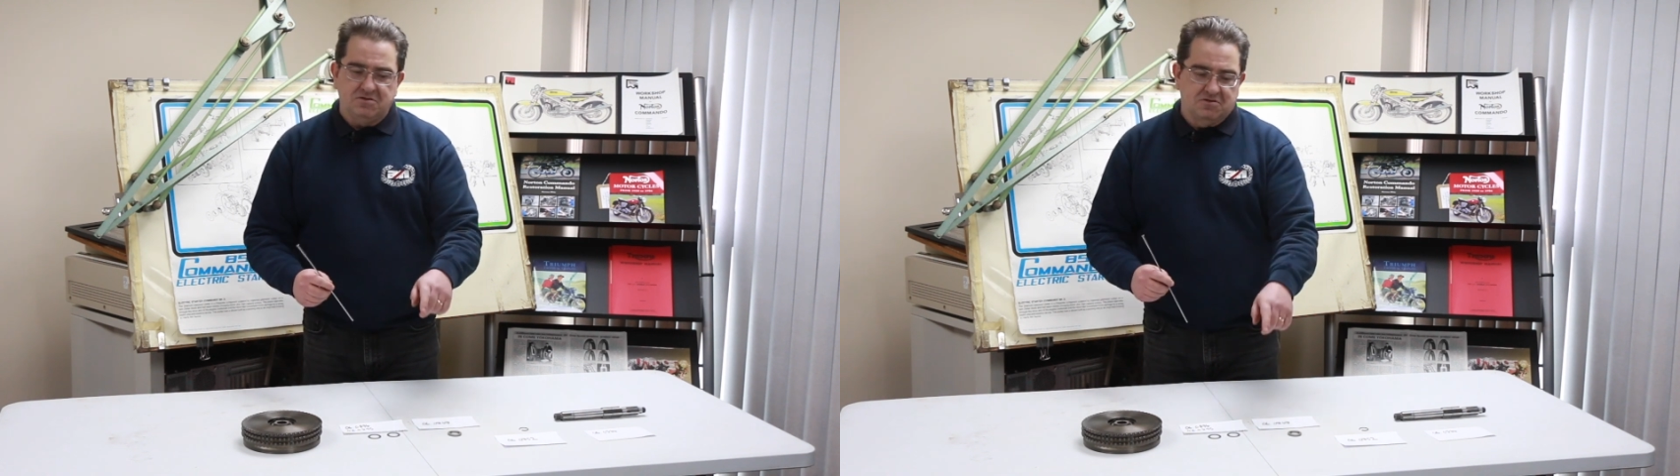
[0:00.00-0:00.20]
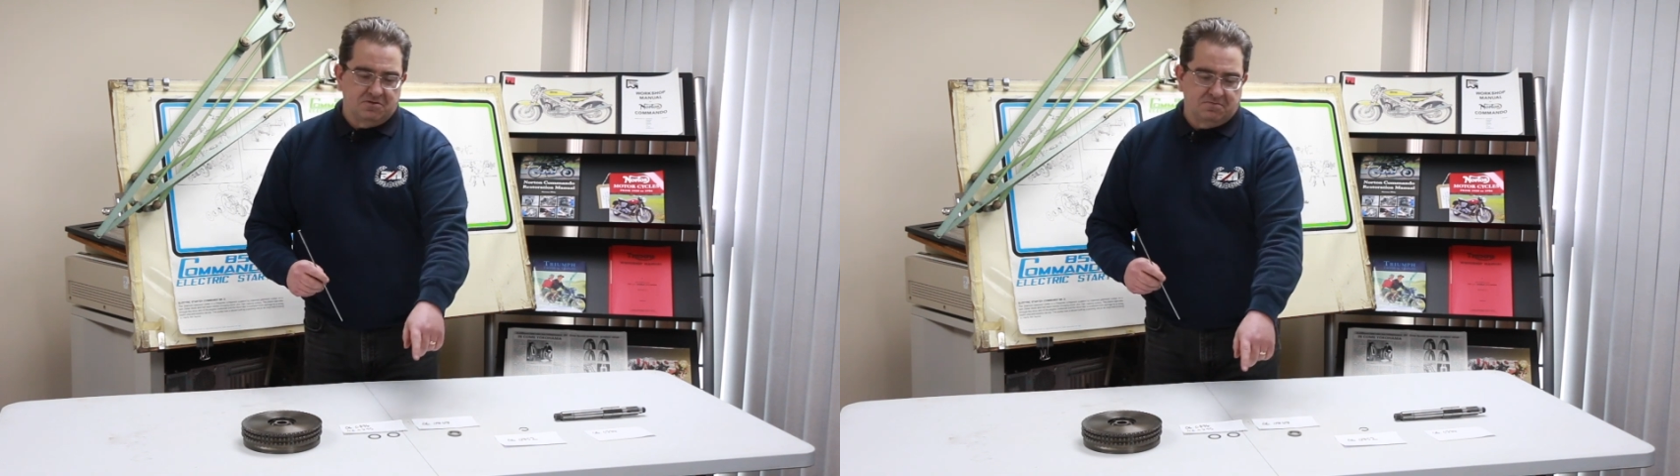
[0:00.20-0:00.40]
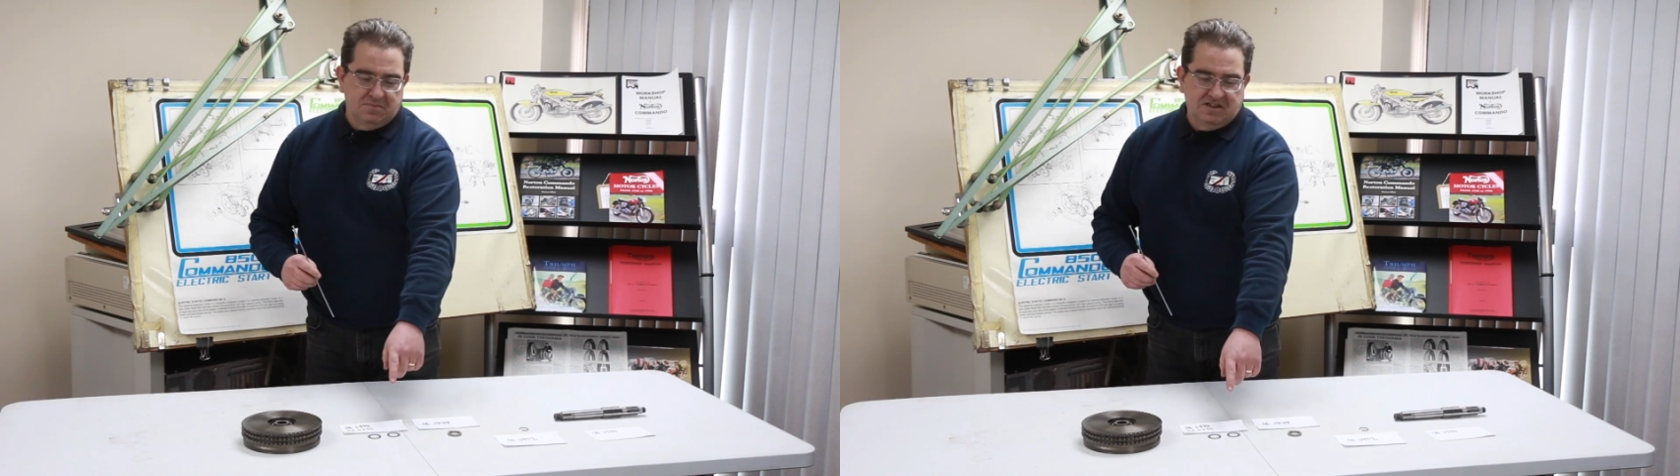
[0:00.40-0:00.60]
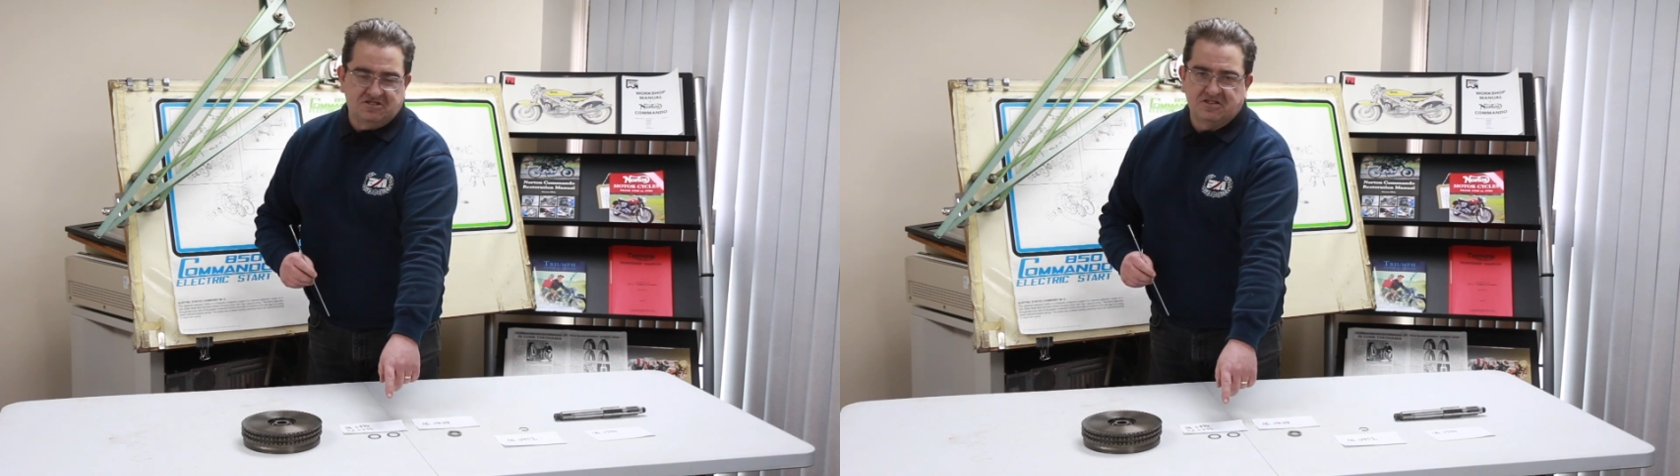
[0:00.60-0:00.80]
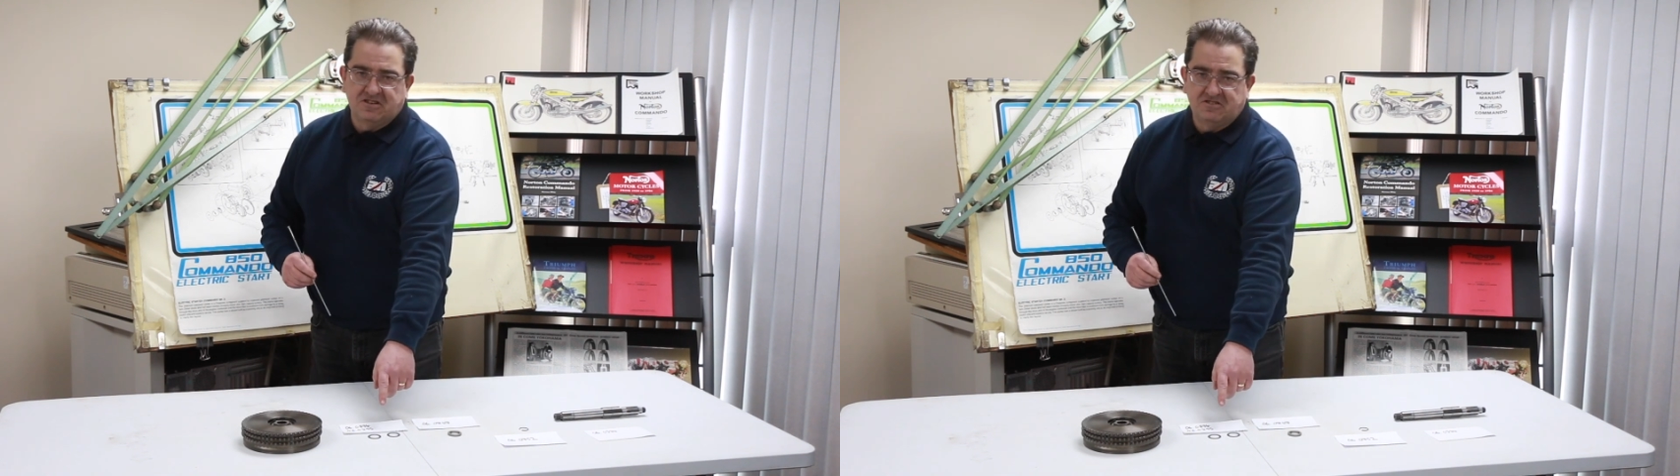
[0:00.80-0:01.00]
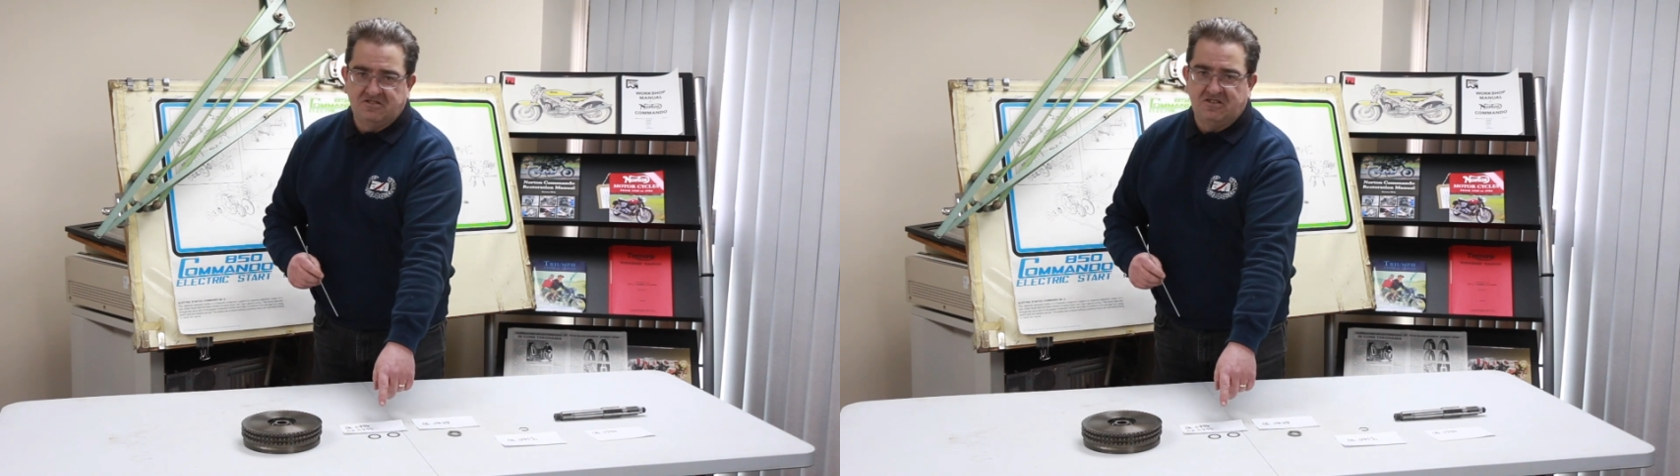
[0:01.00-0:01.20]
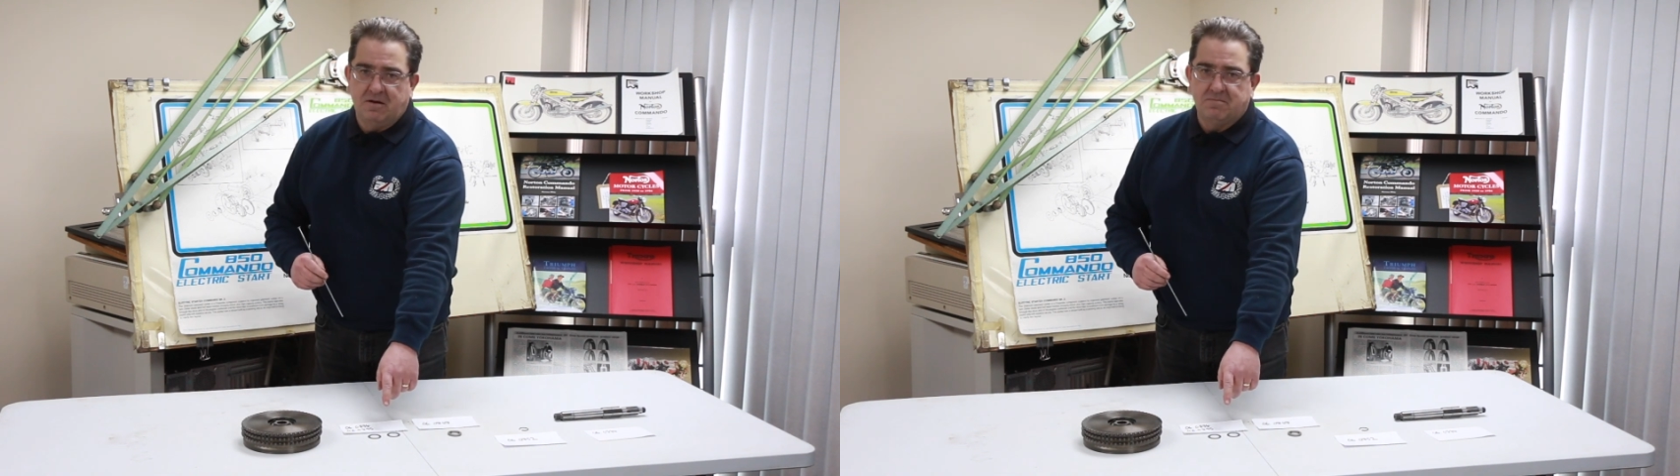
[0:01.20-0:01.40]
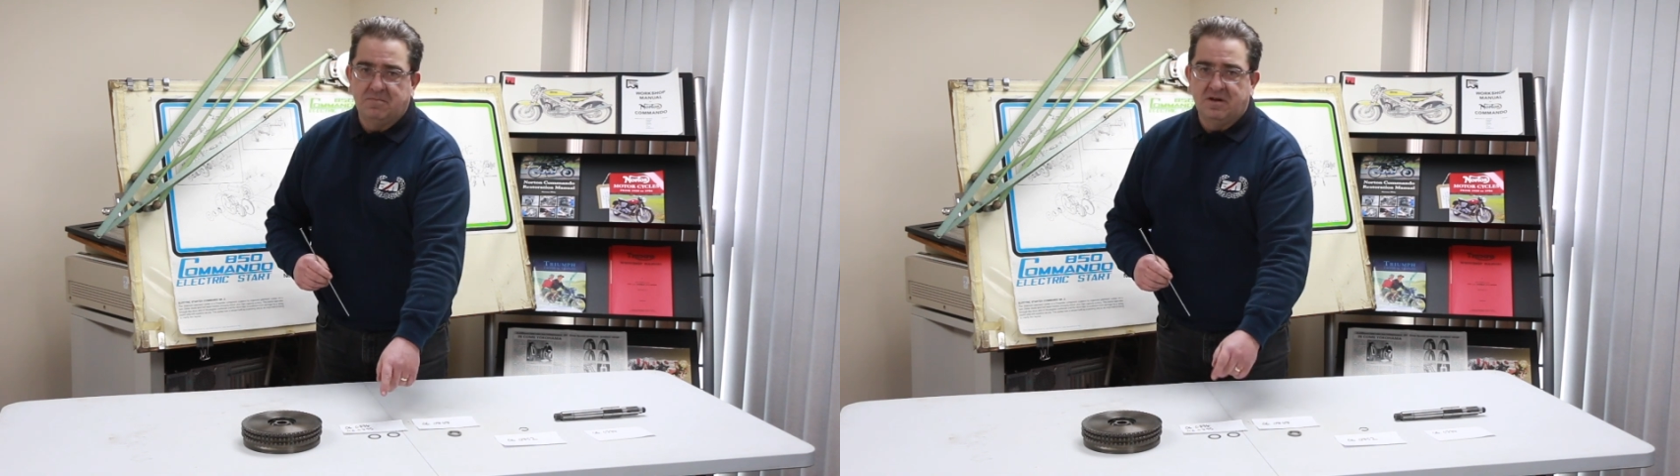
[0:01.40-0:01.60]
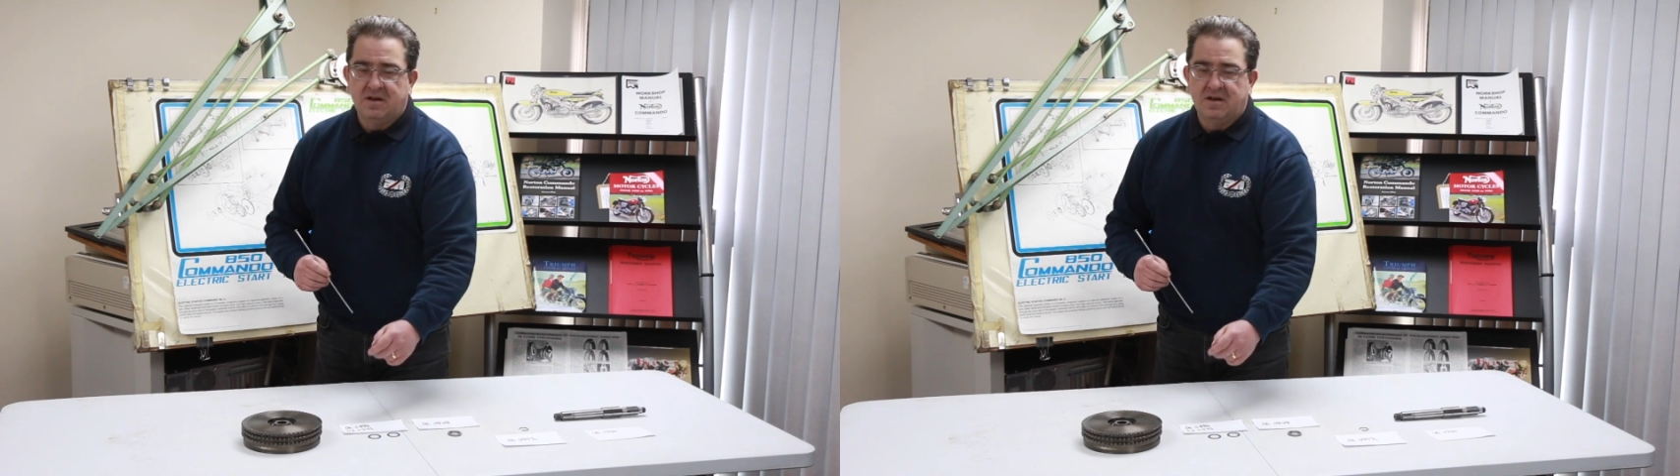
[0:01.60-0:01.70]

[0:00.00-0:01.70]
You could miss shim